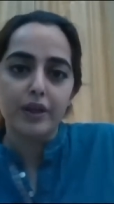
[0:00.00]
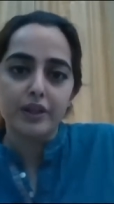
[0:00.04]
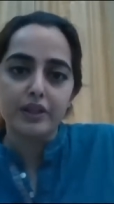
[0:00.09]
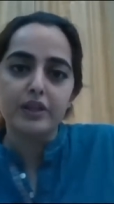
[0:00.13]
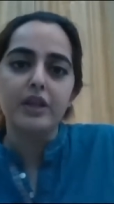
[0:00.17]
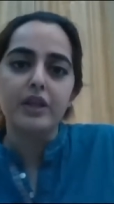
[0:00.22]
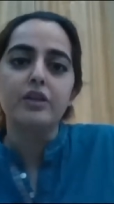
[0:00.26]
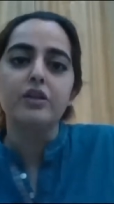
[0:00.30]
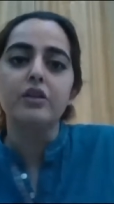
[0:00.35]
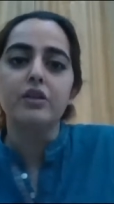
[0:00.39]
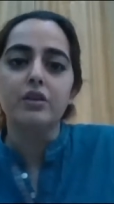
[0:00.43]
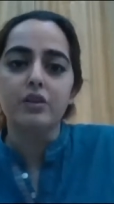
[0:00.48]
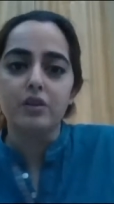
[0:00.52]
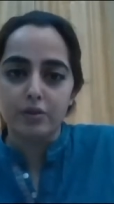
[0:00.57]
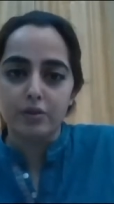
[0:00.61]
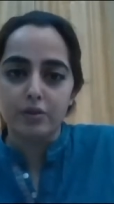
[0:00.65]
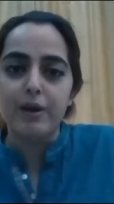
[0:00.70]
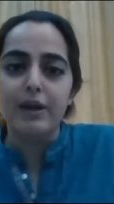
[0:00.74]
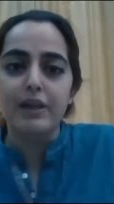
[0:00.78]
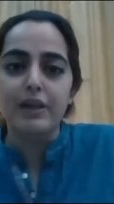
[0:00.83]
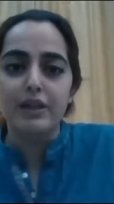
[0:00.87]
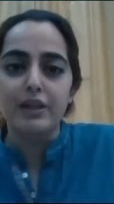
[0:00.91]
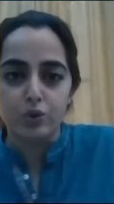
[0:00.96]
extend the
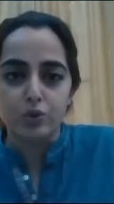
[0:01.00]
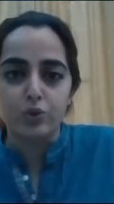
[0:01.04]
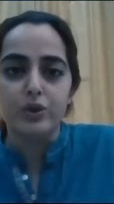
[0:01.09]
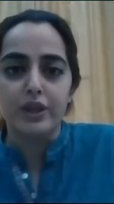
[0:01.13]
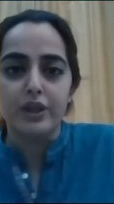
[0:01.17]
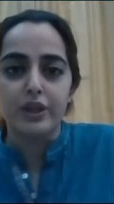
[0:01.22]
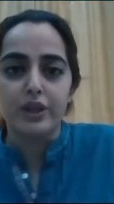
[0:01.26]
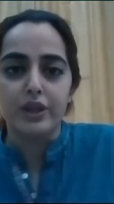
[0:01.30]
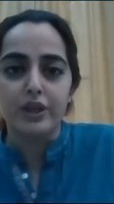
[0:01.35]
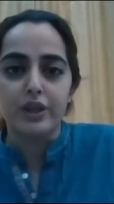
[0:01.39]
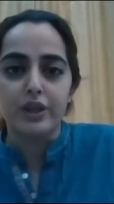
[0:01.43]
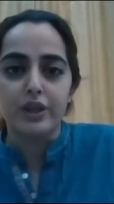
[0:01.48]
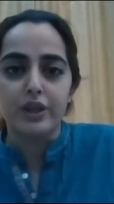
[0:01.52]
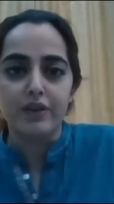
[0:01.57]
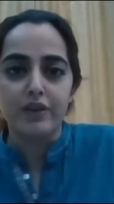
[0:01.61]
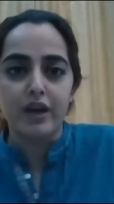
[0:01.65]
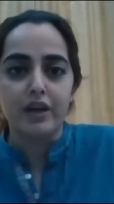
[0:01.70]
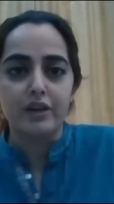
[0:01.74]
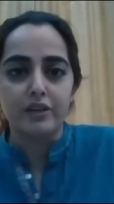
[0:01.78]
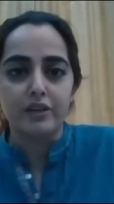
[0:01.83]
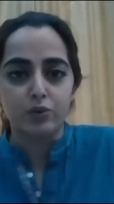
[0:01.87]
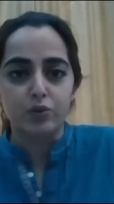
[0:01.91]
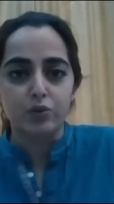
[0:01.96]
milestone dates that we
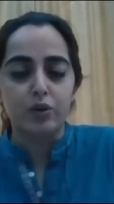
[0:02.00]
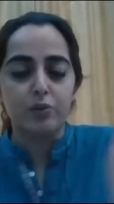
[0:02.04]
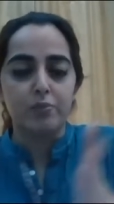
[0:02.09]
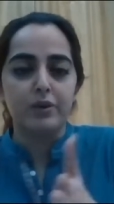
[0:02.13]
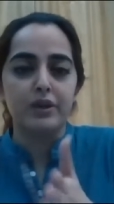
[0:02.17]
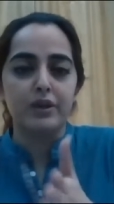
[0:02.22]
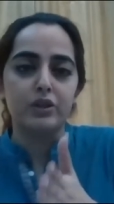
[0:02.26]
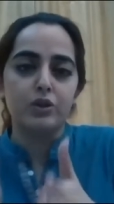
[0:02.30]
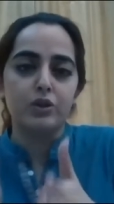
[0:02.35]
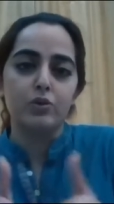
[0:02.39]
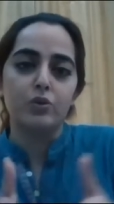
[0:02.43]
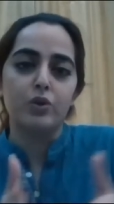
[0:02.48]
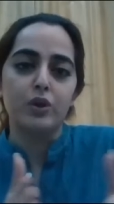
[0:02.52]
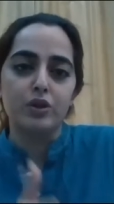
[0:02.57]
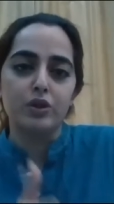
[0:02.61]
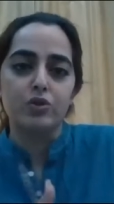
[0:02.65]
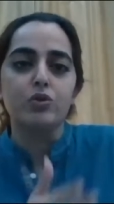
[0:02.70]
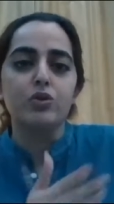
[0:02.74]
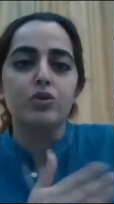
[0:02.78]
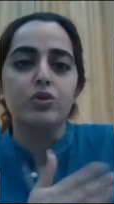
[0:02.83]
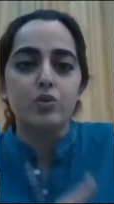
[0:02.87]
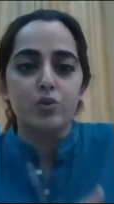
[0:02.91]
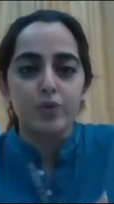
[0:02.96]
had to complete so and
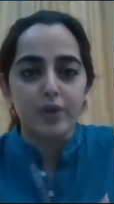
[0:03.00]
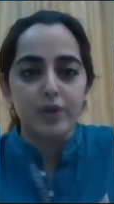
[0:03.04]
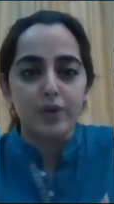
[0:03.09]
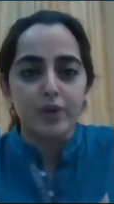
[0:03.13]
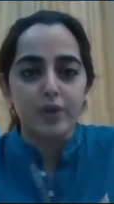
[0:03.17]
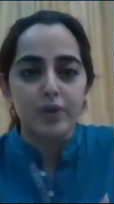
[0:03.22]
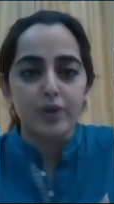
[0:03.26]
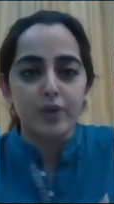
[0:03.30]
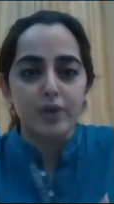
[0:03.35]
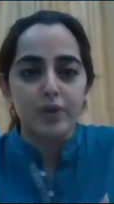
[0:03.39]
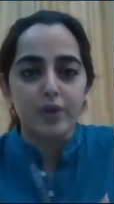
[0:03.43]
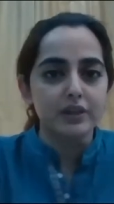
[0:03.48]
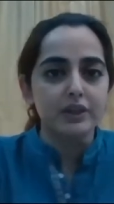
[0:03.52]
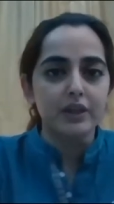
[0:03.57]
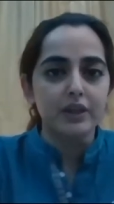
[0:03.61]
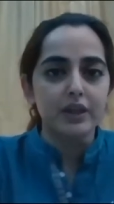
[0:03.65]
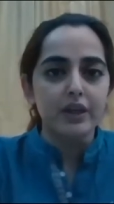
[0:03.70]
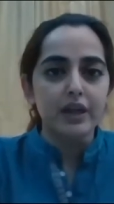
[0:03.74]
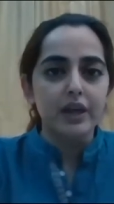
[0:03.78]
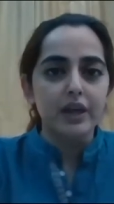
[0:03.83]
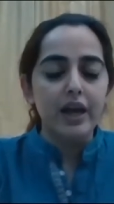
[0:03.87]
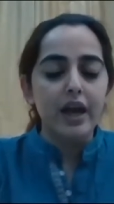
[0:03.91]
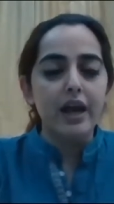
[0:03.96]
so and so activity
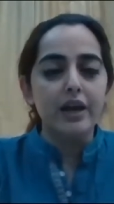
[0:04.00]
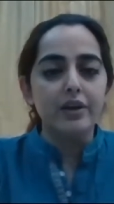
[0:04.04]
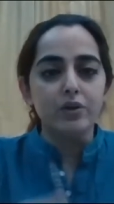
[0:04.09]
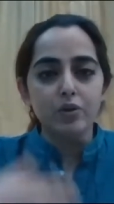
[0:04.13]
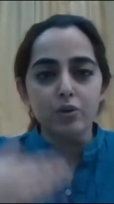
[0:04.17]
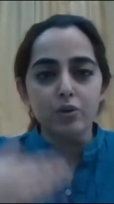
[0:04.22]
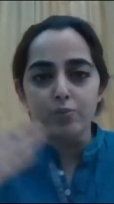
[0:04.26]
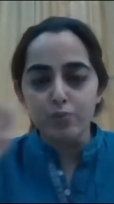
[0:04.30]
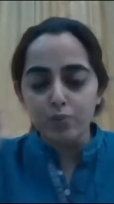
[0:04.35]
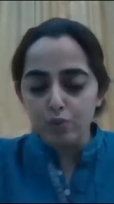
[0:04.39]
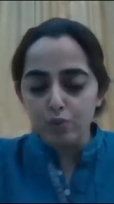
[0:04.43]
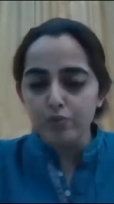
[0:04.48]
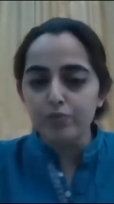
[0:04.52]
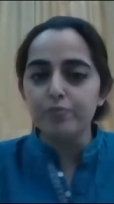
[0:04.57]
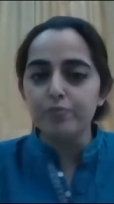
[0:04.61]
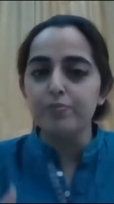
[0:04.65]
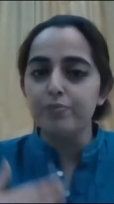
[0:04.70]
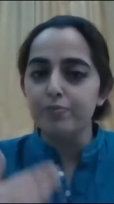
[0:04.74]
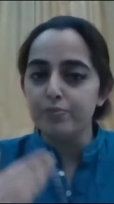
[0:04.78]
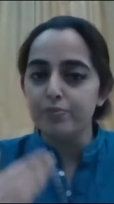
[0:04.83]
and you know move